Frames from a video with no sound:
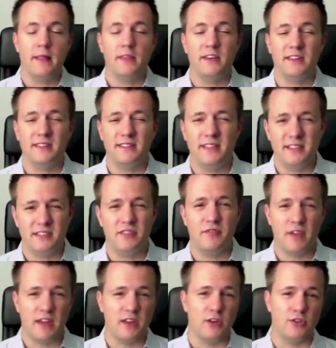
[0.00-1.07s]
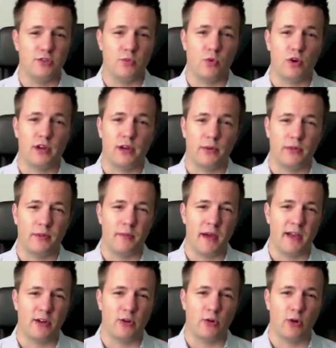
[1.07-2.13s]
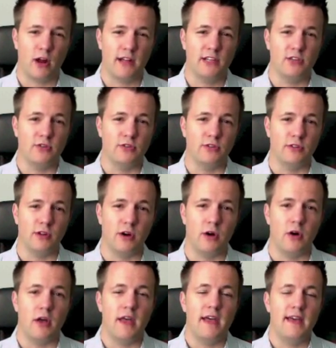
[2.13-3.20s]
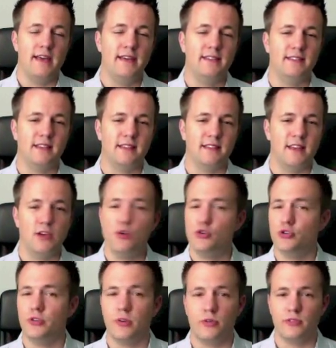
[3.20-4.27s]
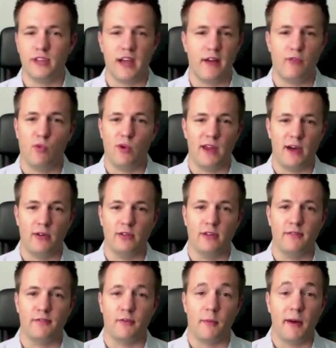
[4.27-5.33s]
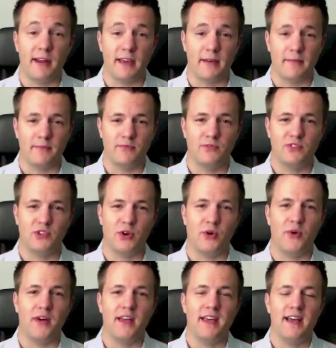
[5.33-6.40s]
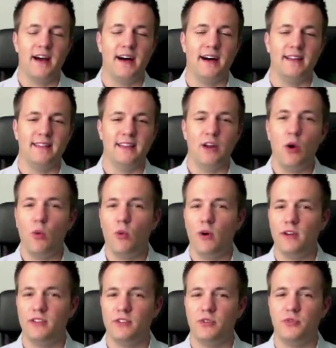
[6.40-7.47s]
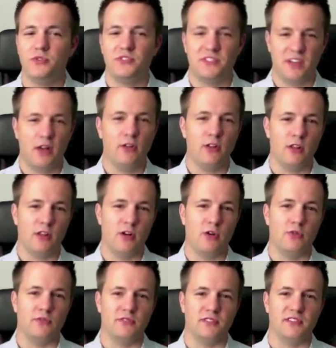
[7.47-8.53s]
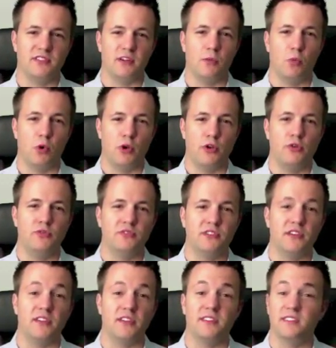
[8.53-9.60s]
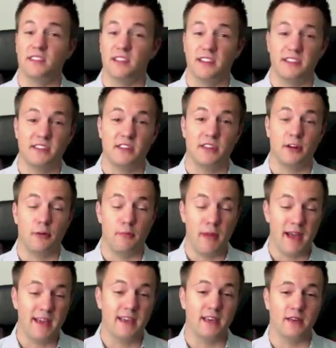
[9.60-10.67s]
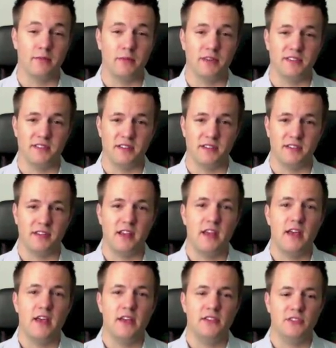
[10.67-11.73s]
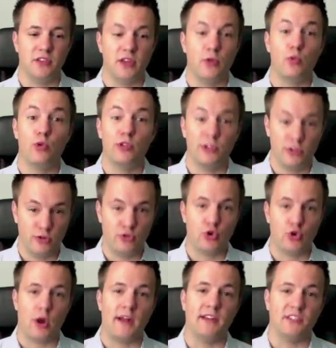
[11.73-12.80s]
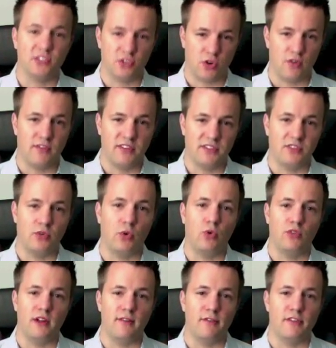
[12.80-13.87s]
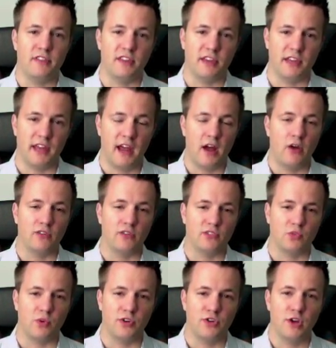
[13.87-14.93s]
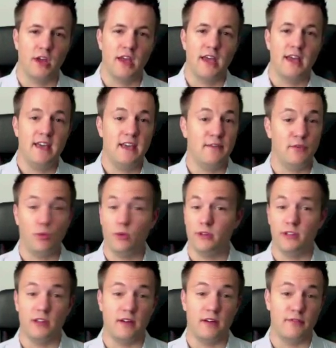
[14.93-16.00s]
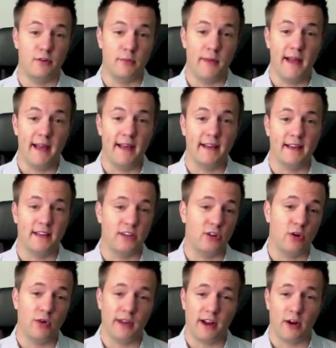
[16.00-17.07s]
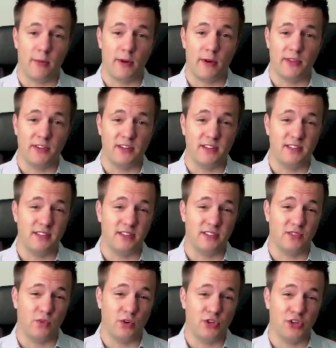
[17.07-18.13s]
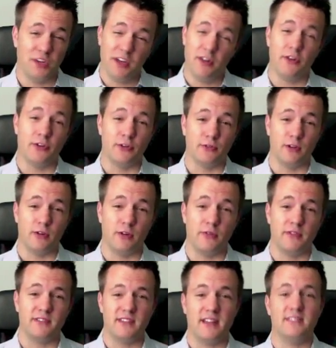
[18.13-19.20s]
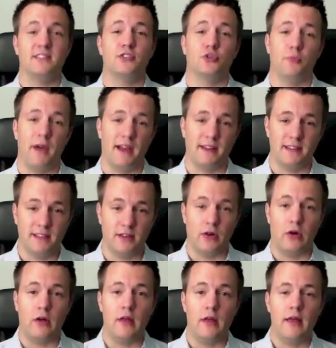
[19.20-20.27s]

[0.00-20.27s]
The disadvantage in working with a bank or credit union, though, is they usually only have one outlet for money. So they don't want to sell a loan to someone who's going to solicit their banking business. So they really do try to service and hold everything in-house, which if you really love your bank and you don't care about the details of what you get on your loan, it's not such a bad deal.